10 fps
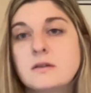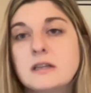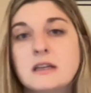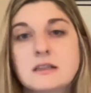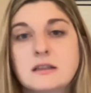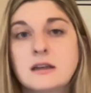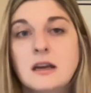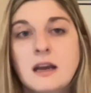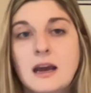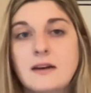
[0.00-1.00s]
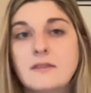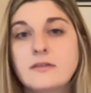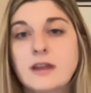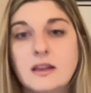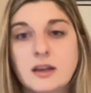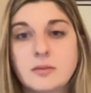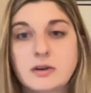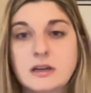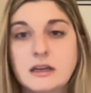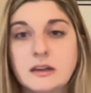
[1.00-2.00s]
and he doesn't have that
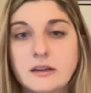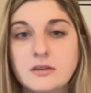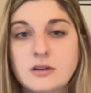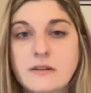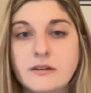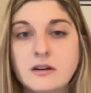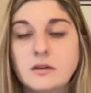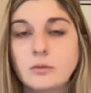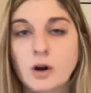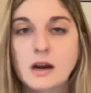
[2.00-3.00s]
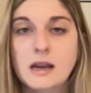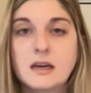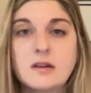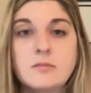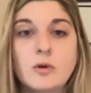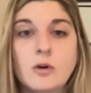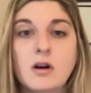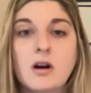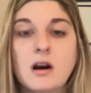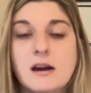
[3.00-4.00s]
Lamborghini that he's driving to work anymore,